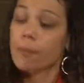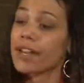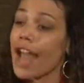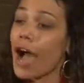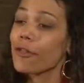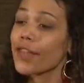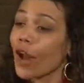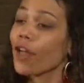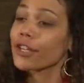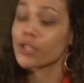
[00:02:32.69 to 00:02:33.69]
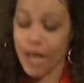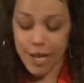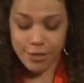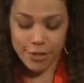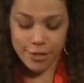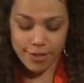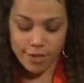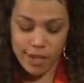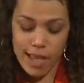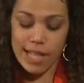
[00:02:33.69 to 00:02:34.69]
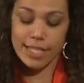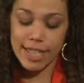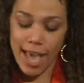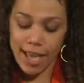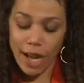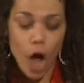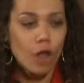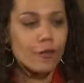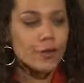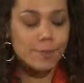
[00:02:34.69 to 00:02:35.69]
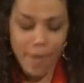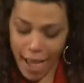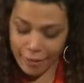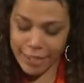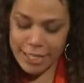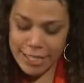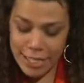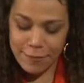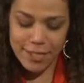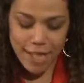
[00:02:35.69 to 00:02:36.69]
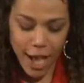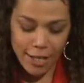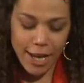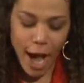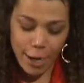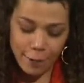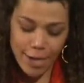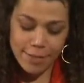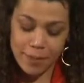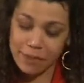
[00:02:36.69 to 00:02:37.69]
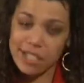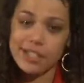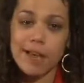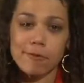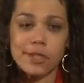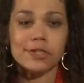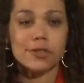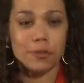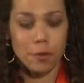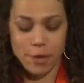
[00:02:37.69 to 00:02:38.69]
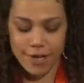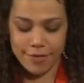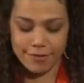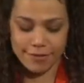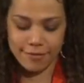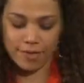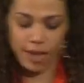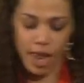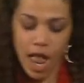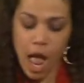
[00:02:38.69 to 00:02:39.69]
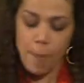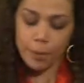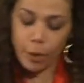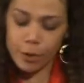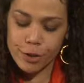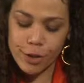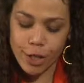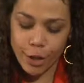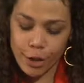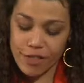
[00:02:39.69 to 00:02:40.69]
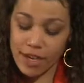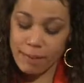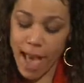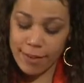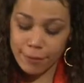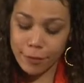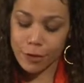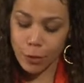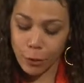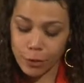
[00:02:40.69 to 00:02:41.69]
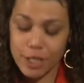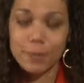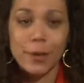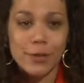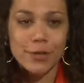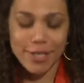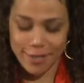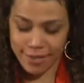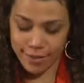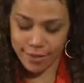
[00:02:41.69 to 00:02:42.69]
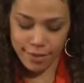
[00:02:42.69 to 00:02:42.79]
But now that all has changed. Today, all of those badly conceived, designed, high-rise buildings have been destroyed, blown to the earth in a massive controlled explosions.